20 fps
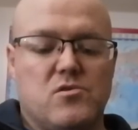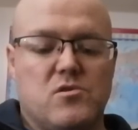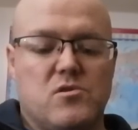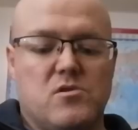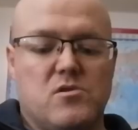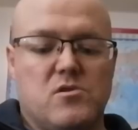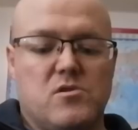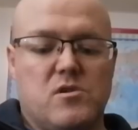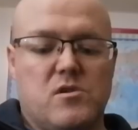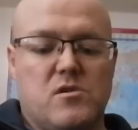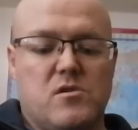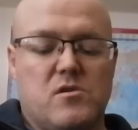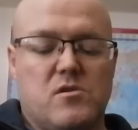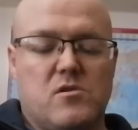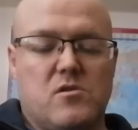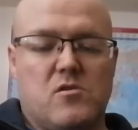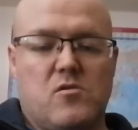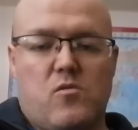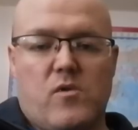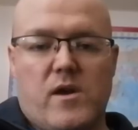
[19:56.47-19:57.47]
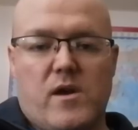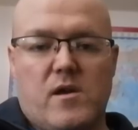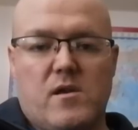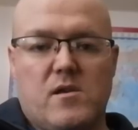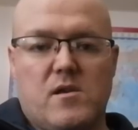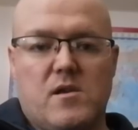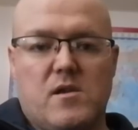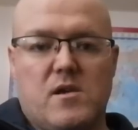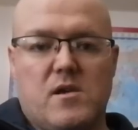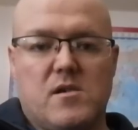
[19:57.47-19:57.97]
it's like
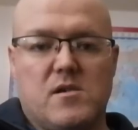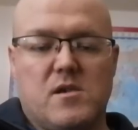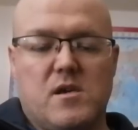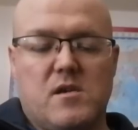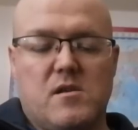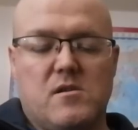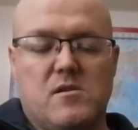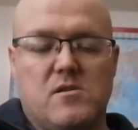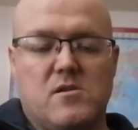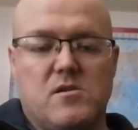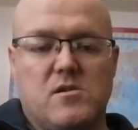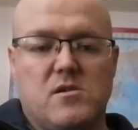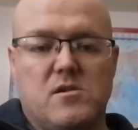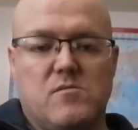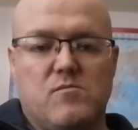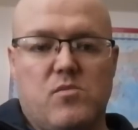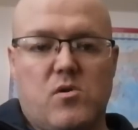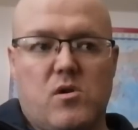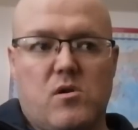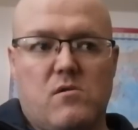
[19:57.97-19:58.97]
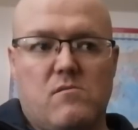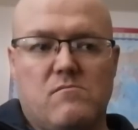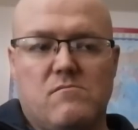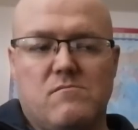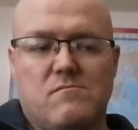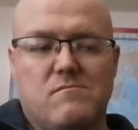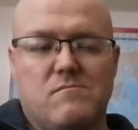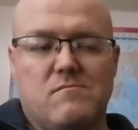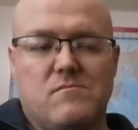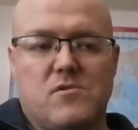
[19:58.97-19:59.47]
20-year sentences, but
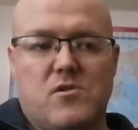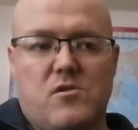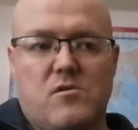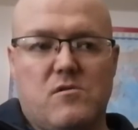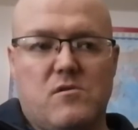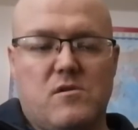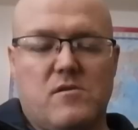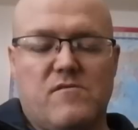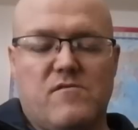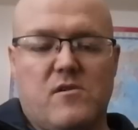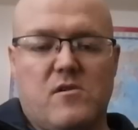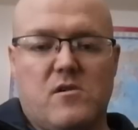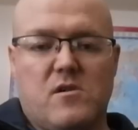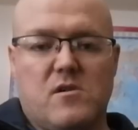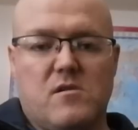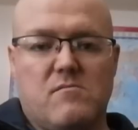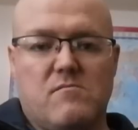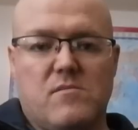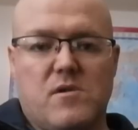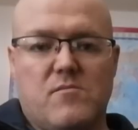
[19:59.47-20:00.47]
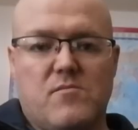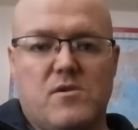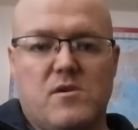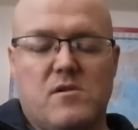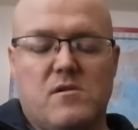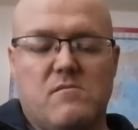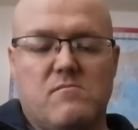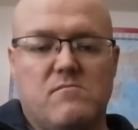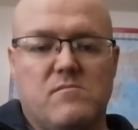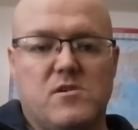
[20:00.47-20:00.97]
done like fucking
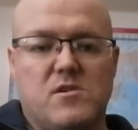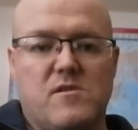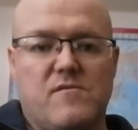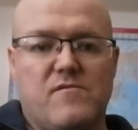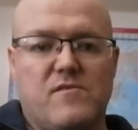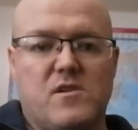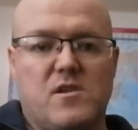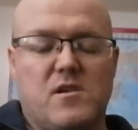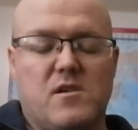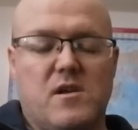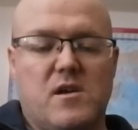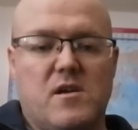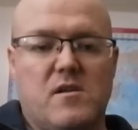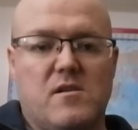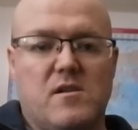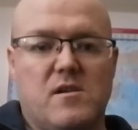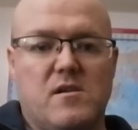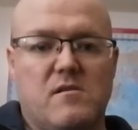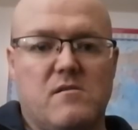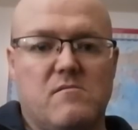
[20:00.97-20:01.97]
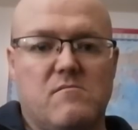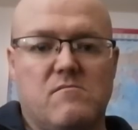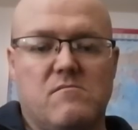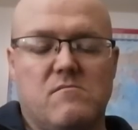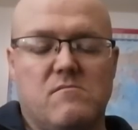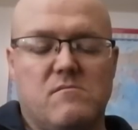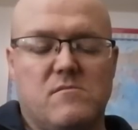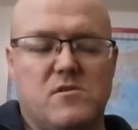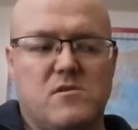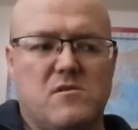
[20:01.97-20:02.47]
maybe 17, 18,
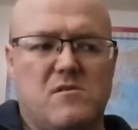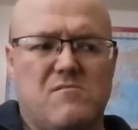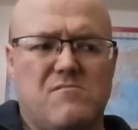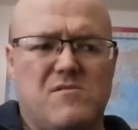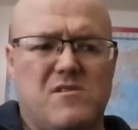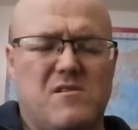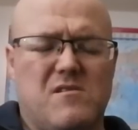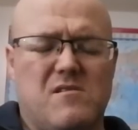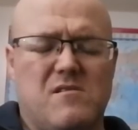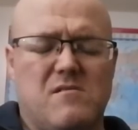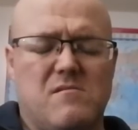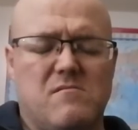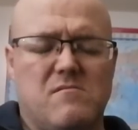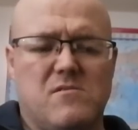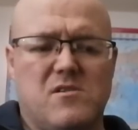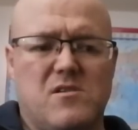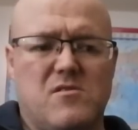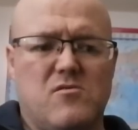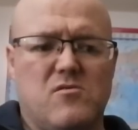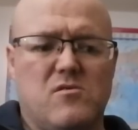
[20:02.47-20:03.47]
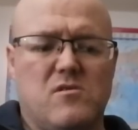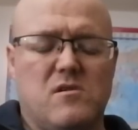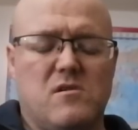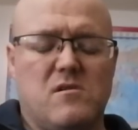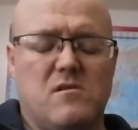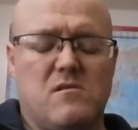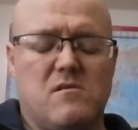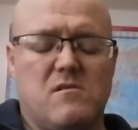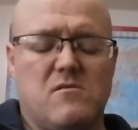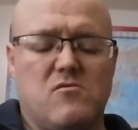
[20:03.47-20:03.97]
something like that, year out it.
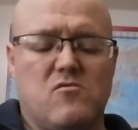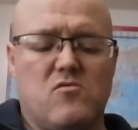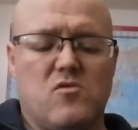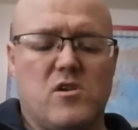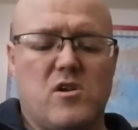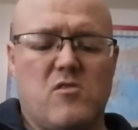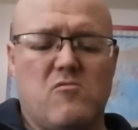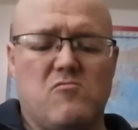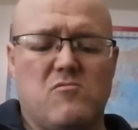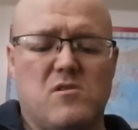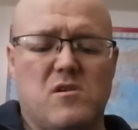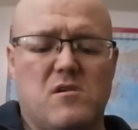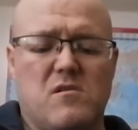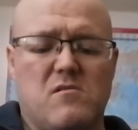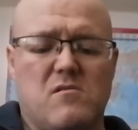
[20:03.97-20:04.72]
I don't count it,